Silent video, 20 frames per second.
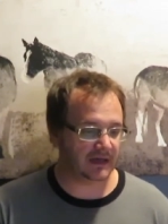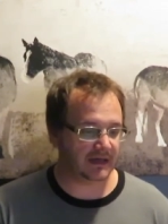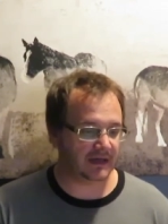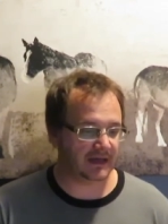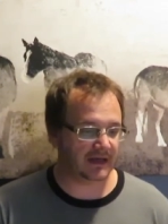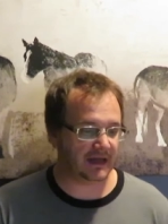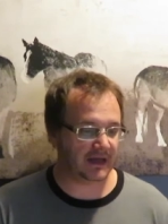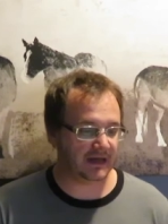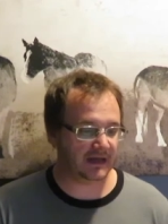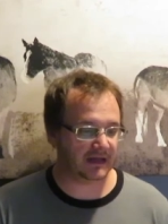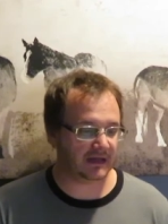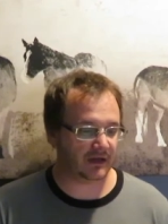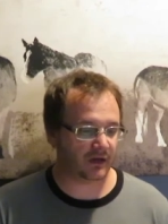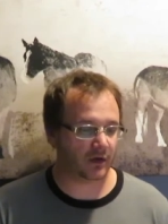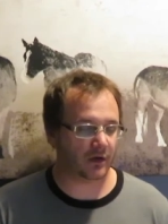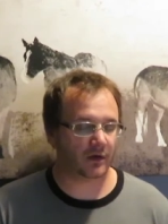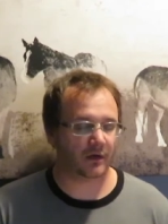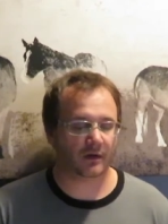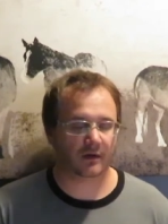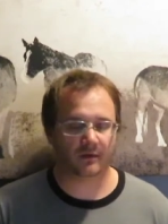9
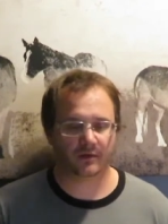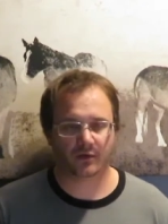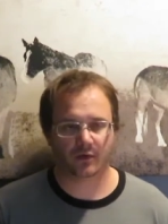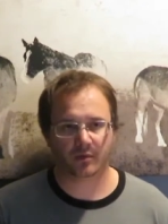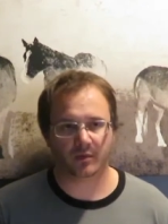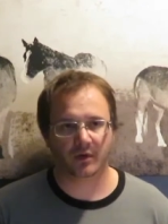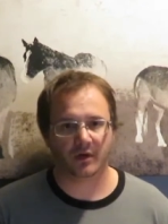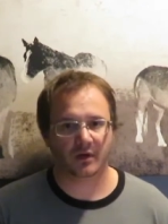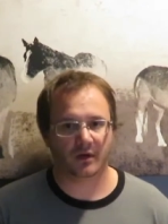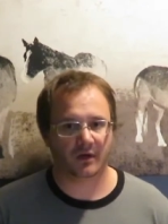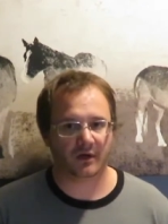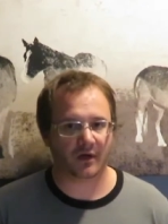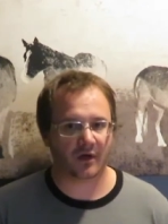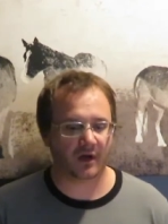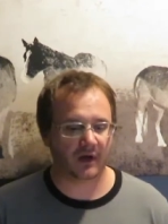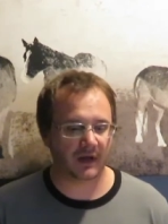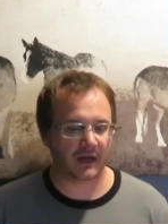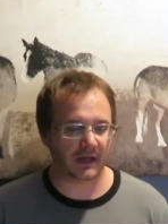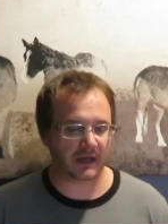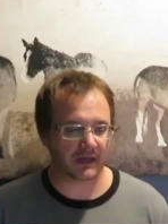or uh, on
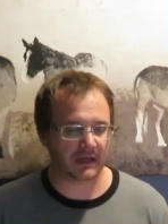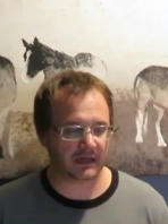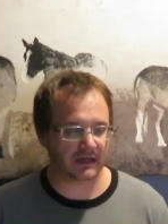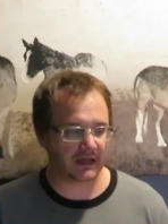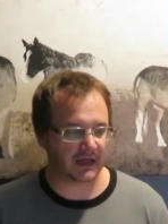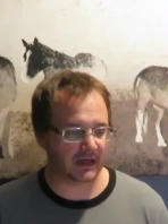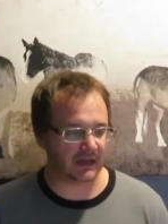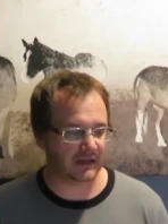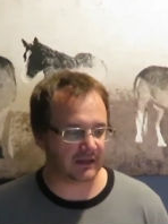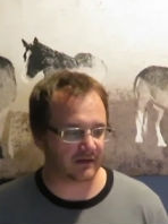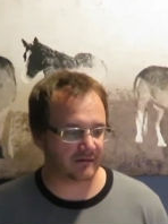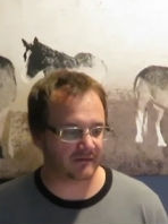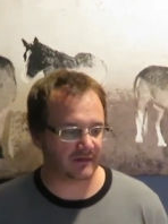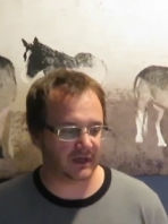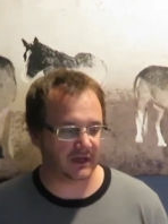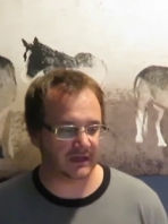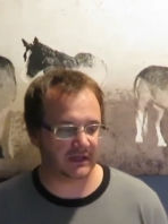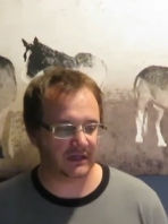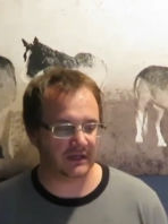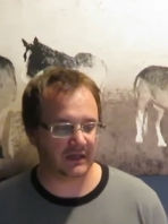August 9th of
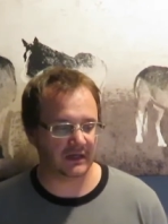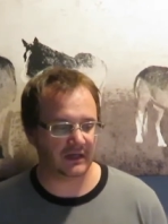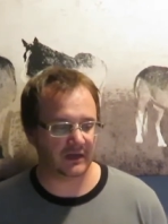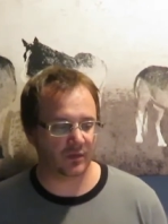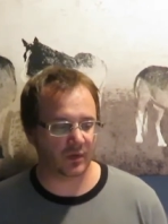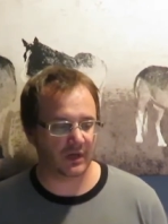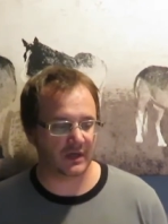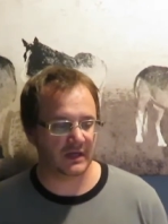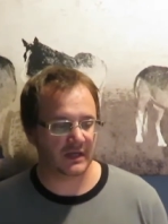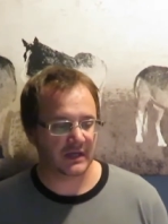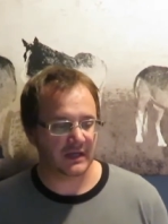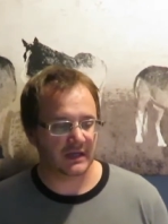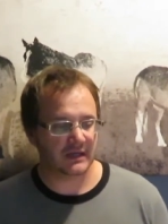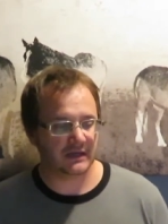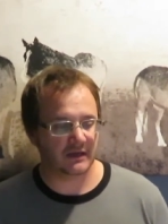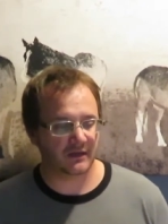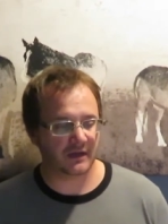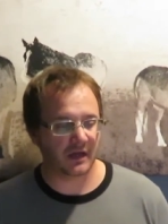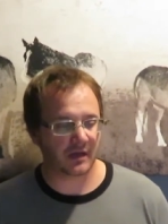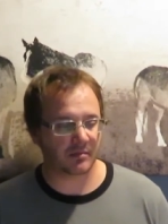1991.
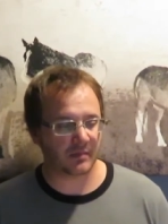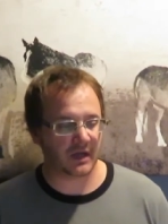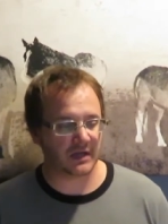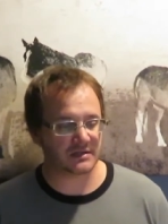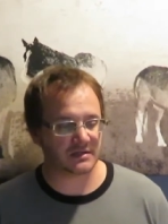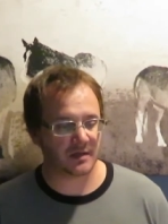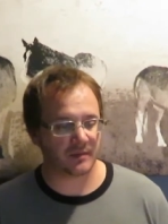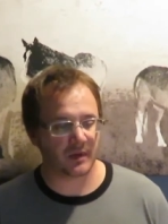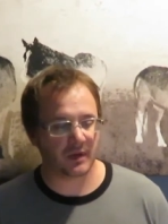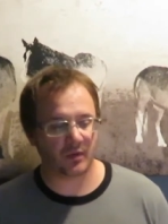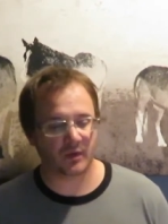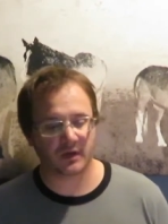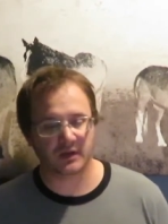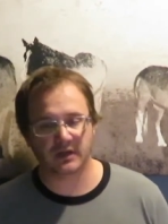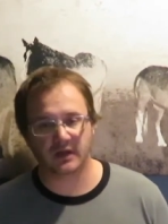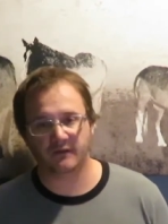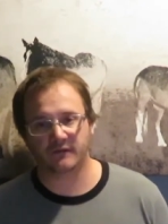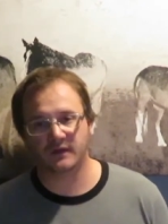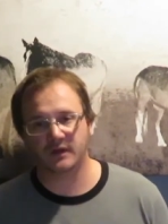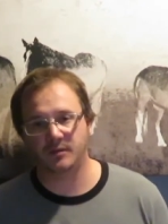Now this matchup I would have
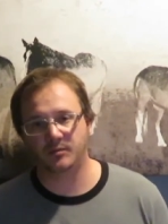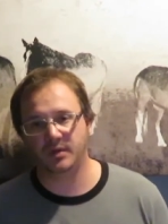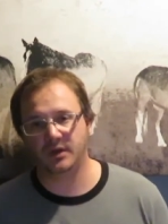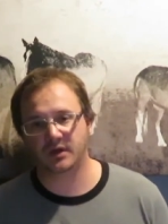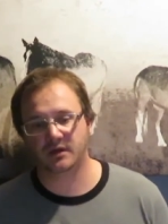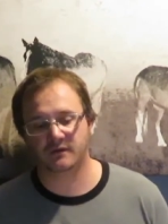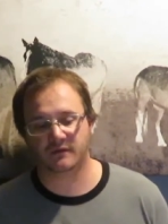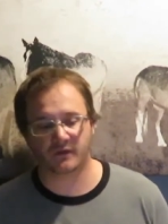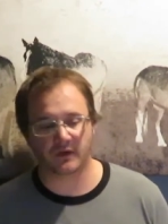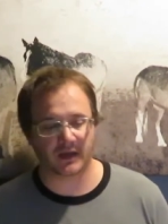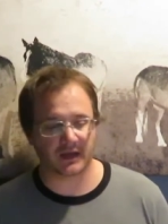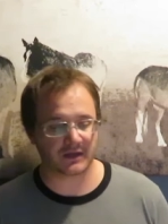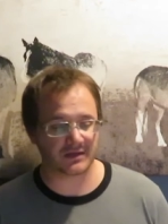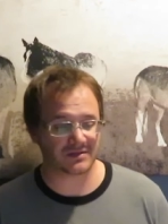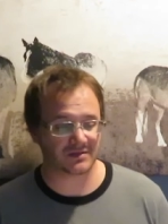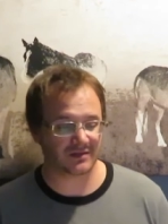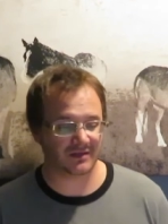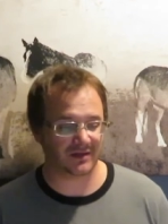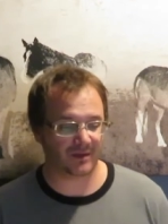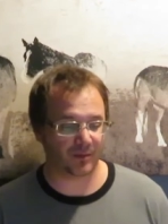definitely picked for
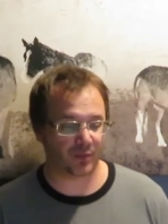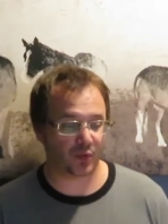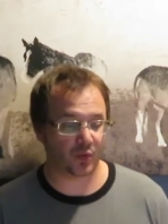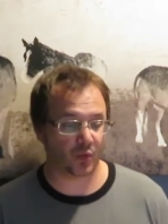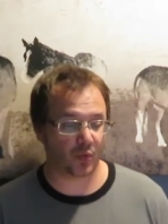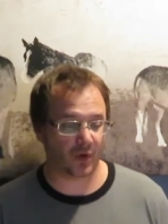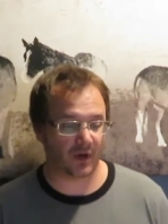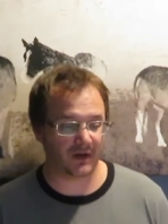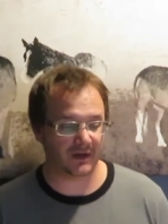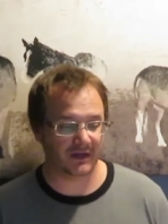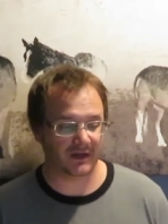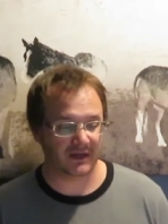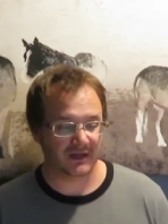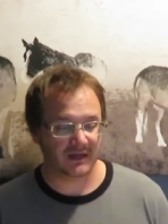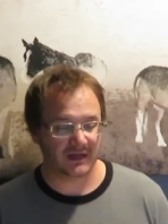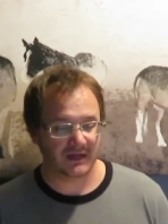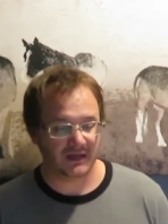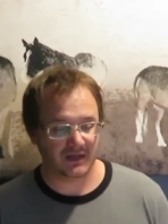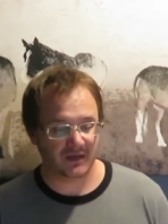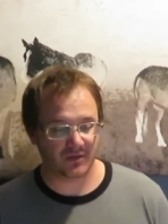actually number one.
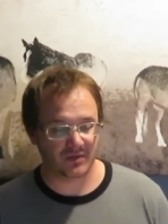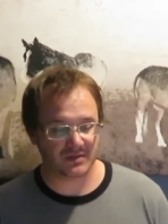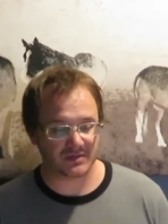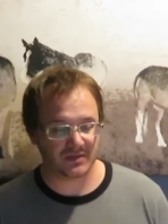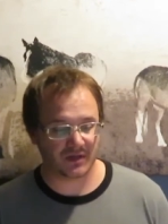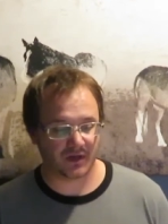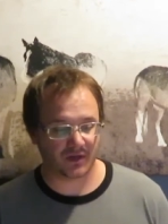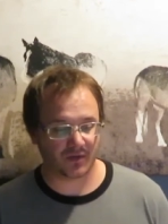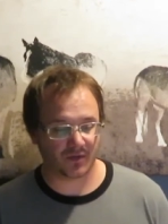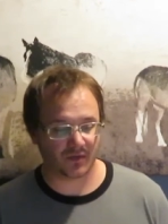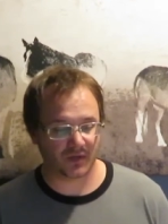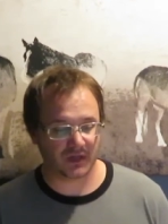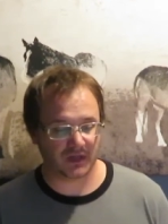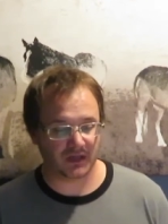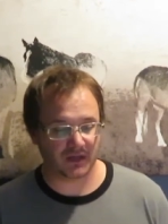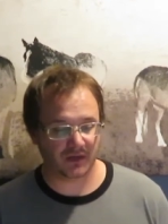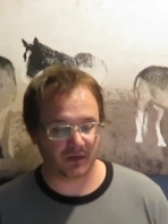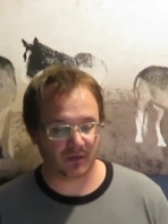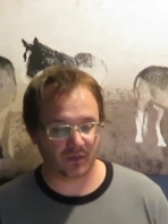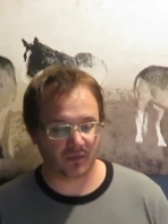It was not
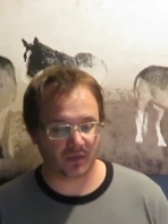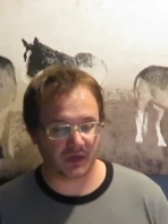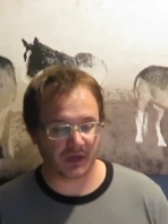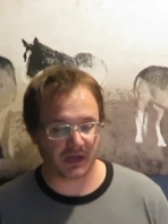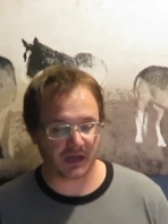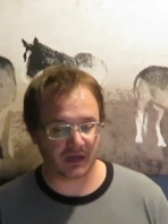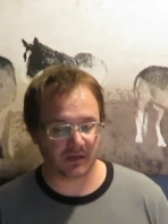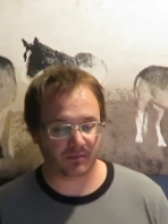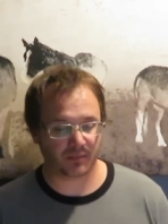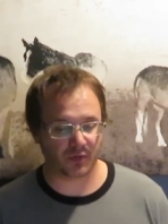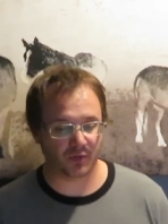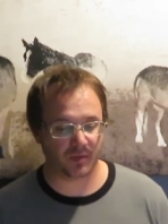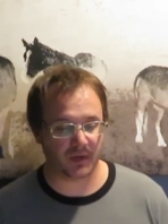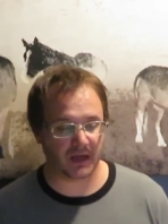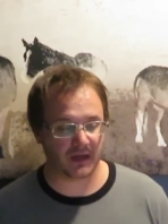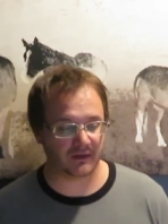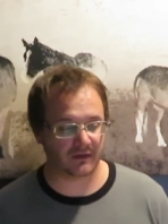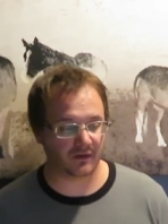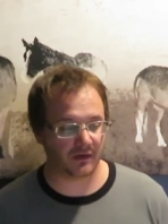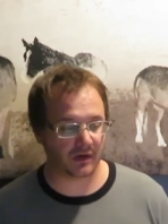only was it Blue
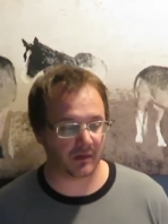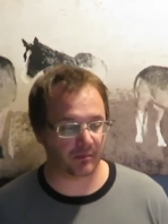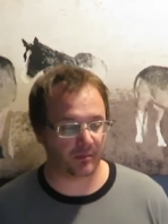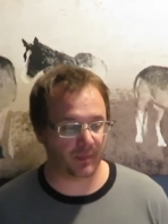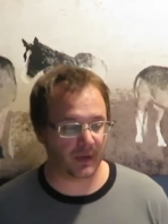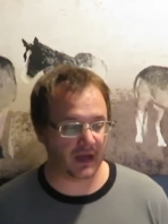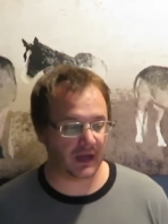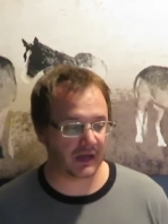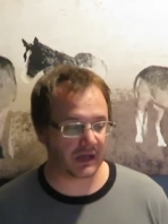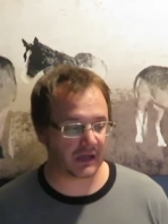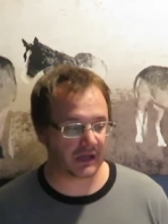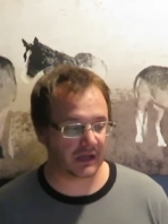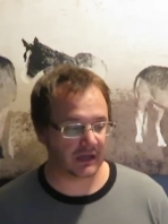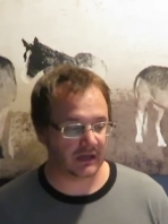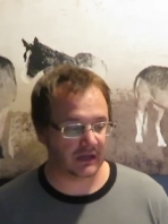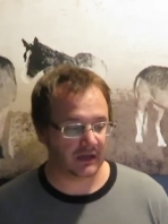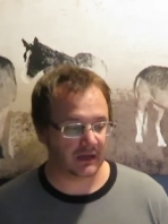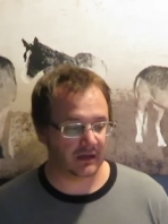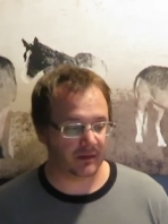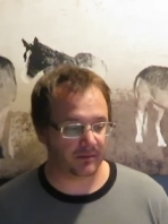Panther's best,
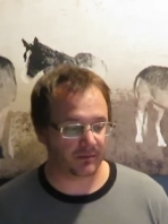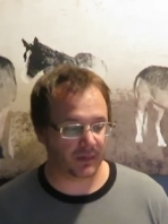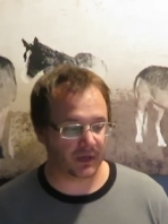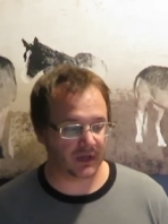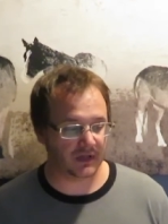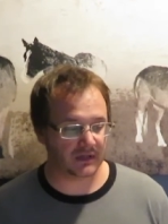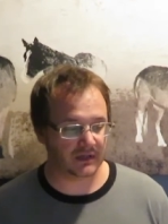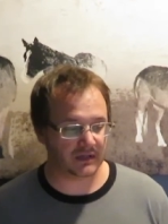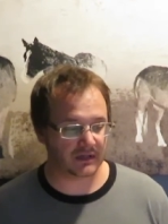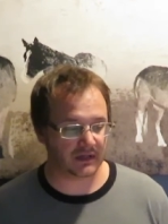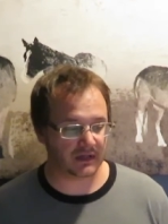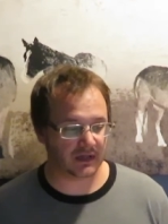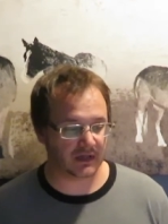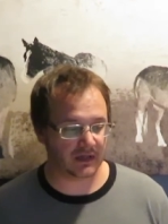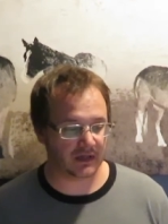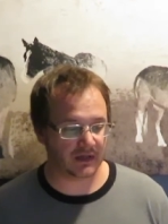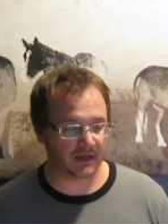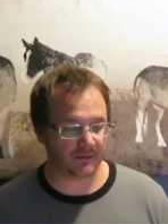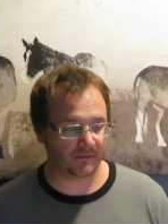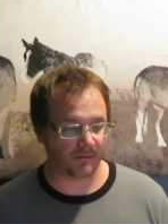but
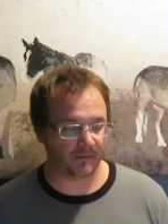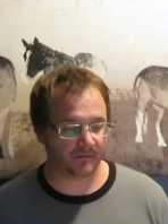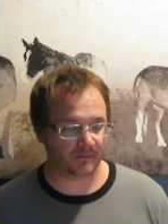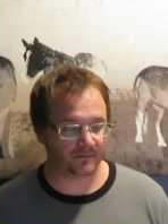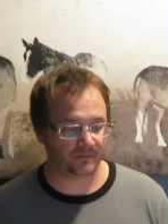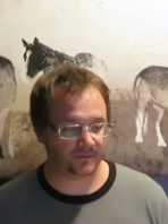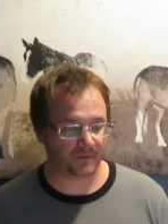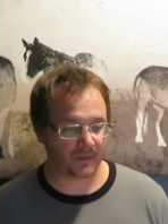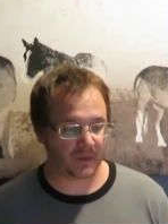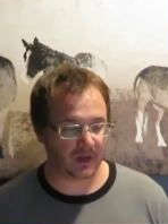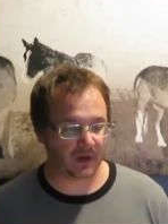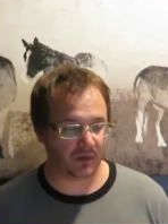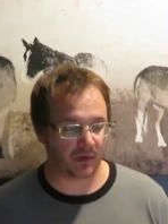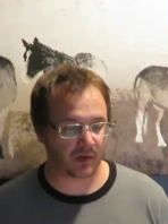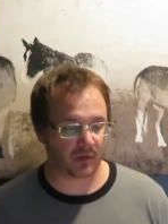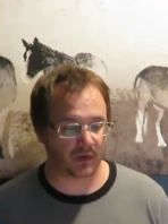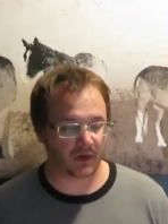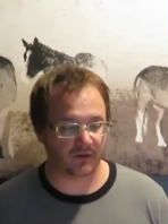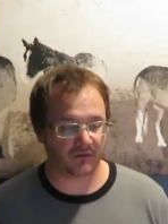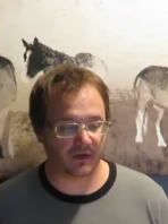um, it
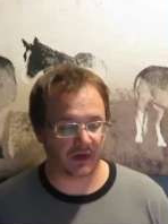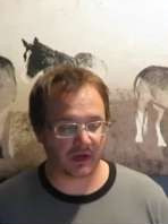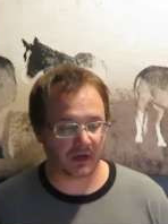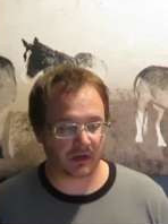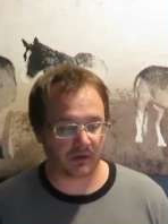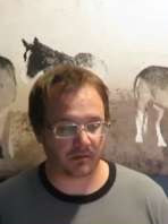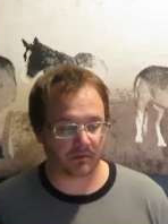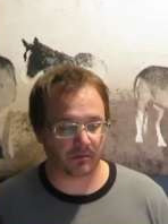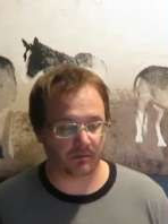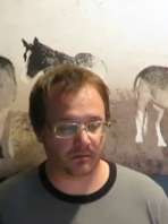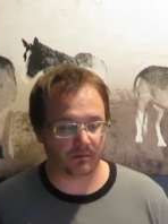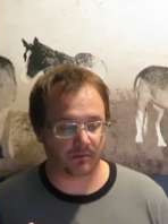was one of his